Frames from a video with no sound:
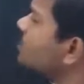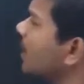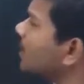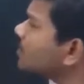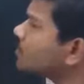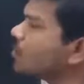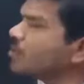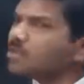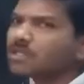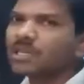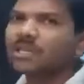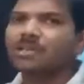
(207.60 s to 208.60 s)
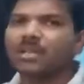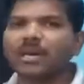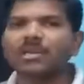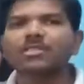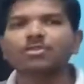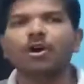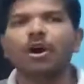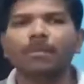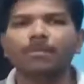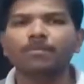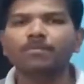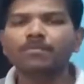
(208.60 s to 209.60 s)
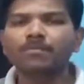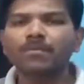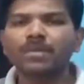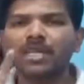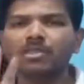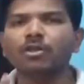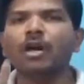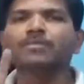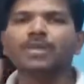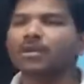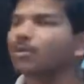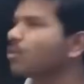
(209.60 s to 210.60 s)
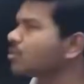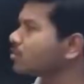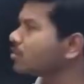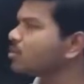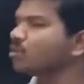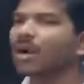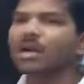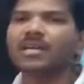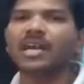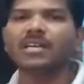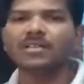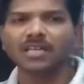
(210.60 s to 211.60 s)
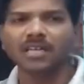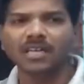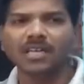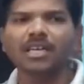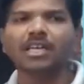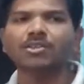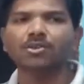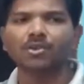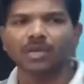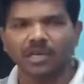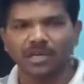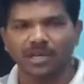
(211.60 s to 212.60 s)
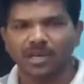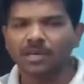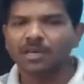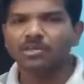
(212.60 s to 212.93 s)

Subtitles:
Chinese goods, they stop their goods to not enter into India.